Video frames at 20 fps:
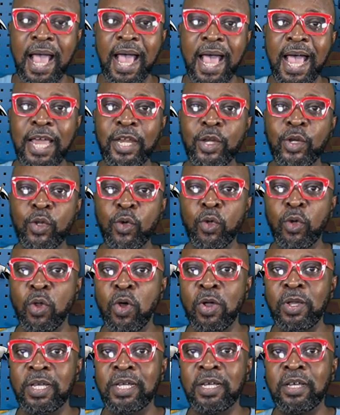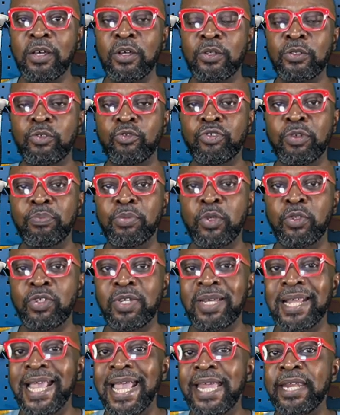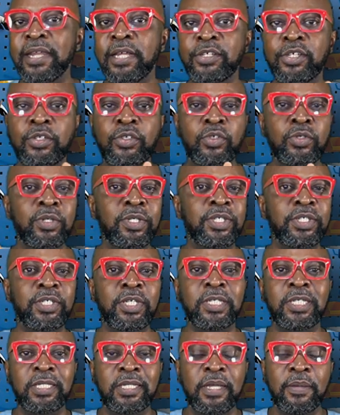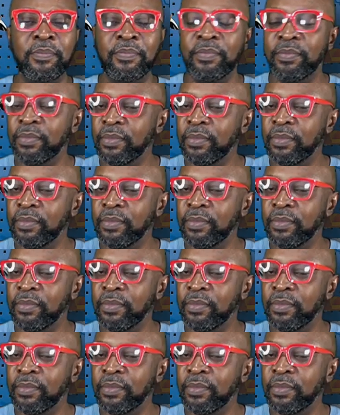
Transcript: and no longer contributing energy to the system.